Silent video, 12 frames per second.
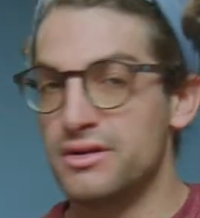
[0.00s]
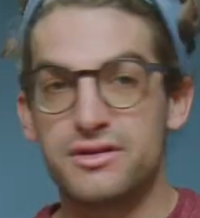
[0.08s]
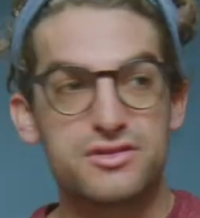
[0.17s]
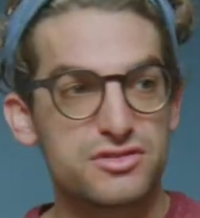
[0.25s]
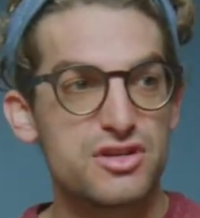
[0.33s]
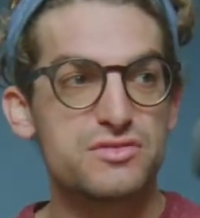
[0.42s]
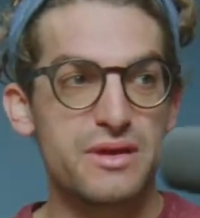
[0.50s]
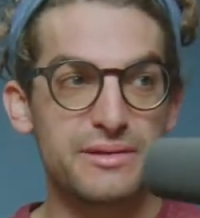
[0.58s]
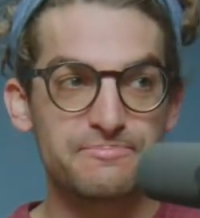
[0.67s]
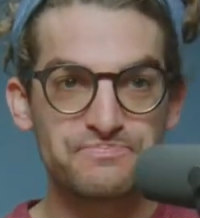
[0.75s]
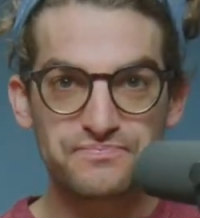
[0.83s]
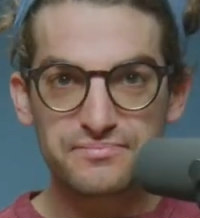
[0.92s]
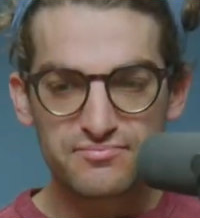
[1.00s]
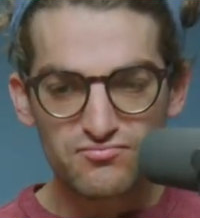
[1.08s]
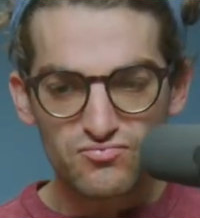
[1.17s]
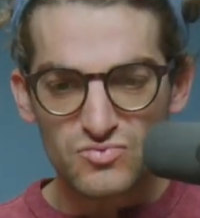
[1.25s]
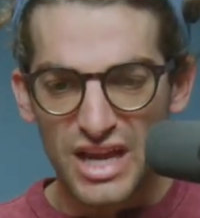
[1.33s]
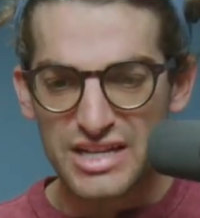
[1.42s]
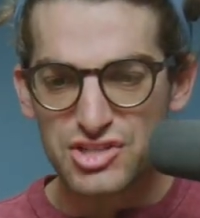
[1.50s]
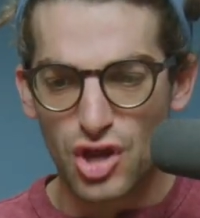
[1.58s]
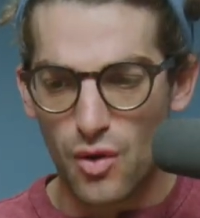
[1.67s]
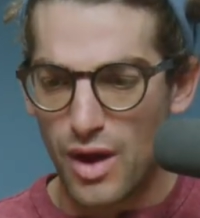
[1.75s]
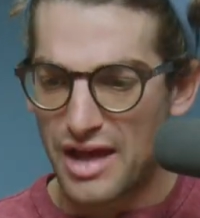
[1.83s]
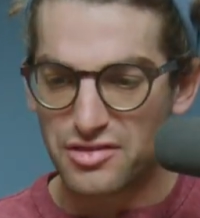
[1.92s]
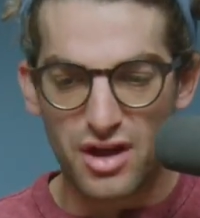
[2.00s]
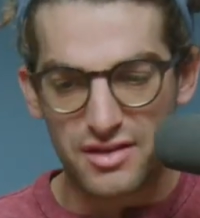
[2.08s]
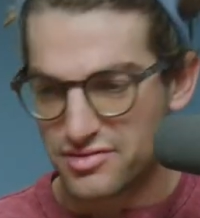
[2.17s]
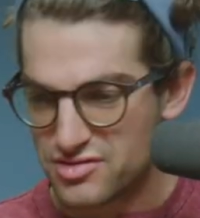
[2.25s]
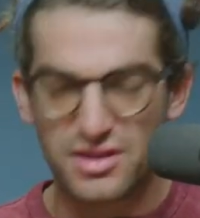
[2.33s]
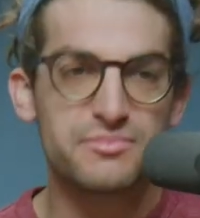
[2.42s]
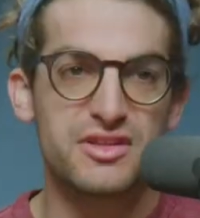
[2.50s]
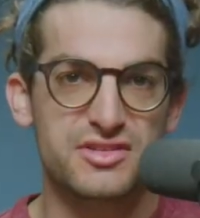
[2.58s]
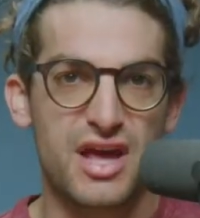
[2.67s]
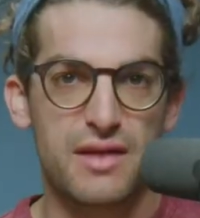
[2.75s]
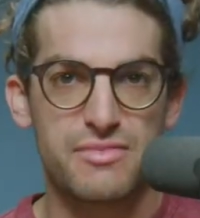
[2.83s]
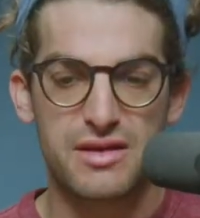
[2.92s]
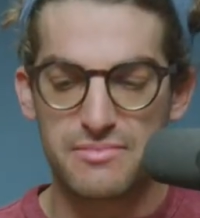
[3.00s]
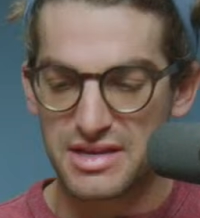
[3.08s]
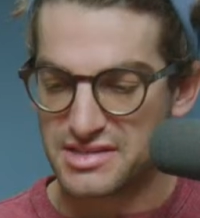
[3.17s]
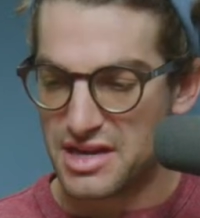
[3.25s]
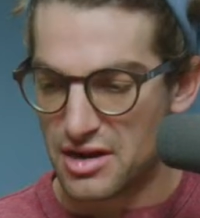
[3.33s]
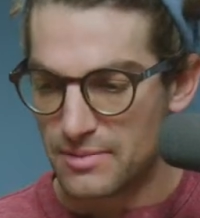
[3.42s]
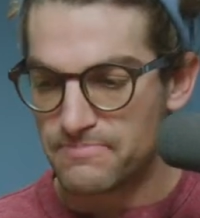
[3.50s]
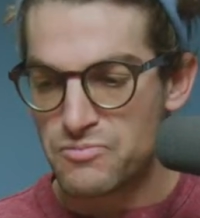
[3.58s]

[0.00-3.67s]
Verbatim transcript: Excuse me. And so I thought something's got to be amiss here.